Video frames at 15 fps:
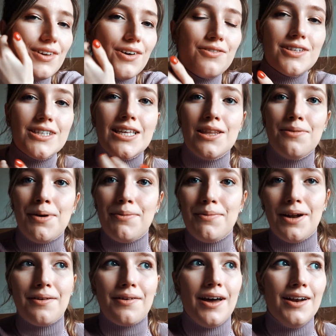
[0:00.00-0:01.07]
Obviously at the
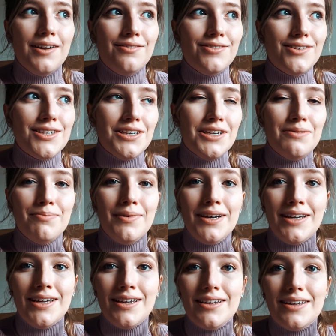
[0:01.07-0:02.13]
moment I'm kind of doing
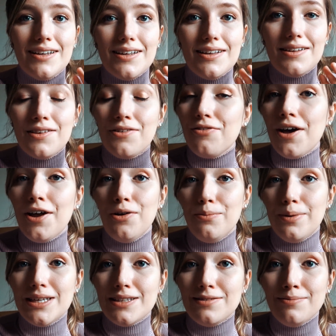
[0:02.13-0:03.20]
the final
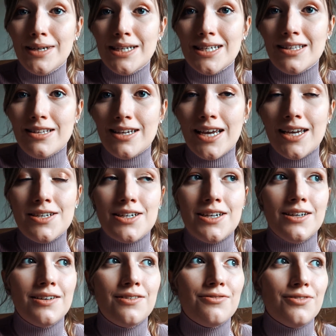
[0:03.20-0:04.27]
bits of my
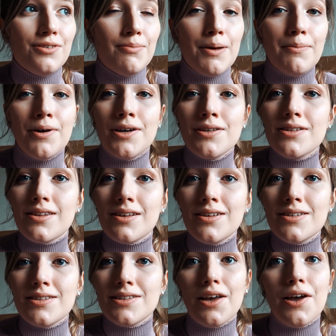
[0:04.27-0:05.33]
dissertation for my
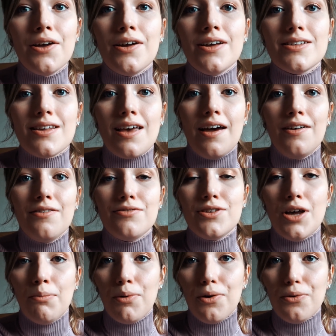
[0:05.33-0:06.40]
master's, so it's kind of
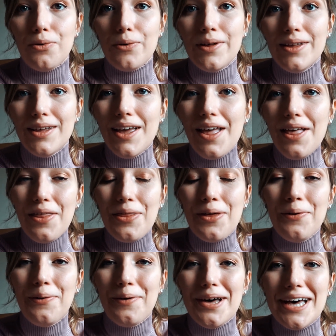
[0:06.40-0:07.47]
double the
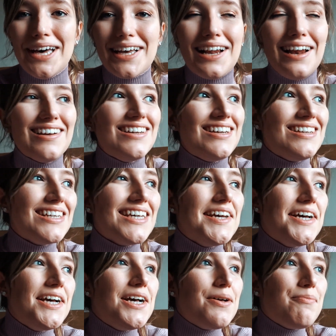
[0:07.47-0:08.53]
workload.
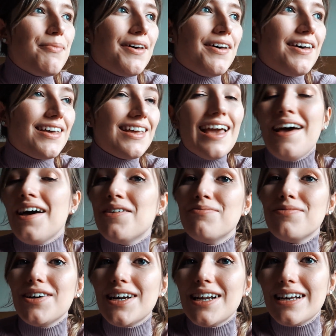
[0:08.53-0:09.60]
But yeah,
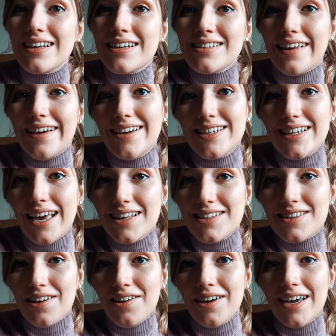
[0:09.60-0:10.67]
I'm really excited to get
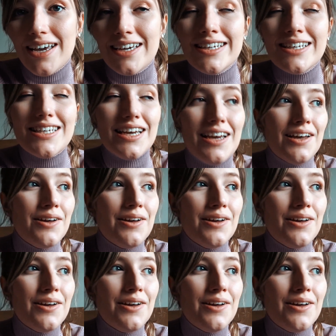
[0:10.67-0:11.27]
started.